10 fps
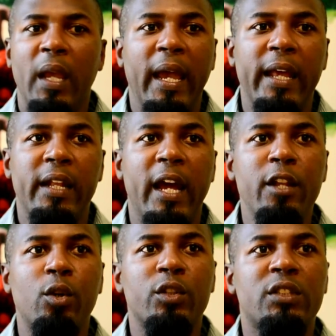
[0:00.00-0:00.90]
And
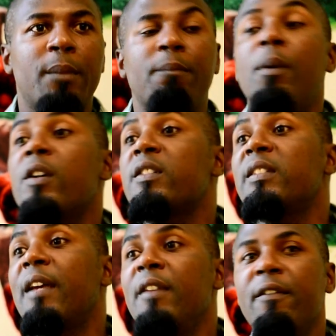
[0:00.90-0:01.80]
I know some
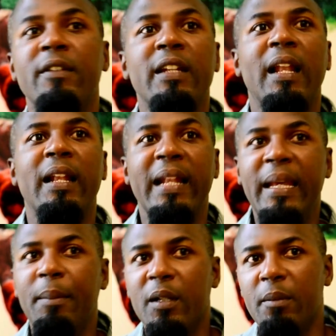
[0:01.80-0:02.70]
persons have even
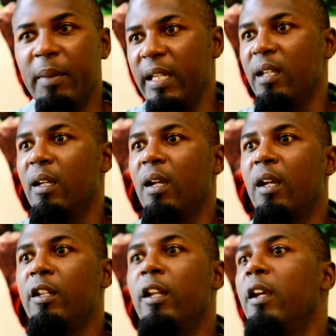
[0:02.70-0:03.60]
labeled me
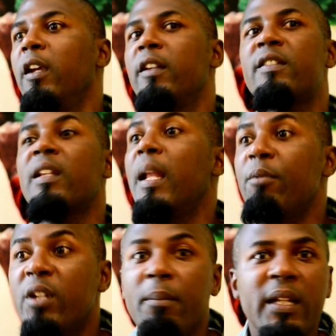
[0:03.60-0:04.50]
the
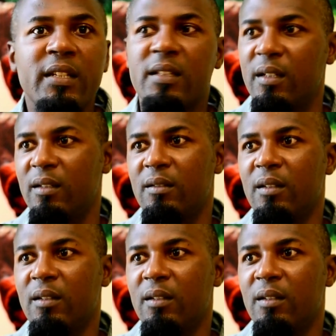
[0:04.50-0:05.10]
celebrity minister.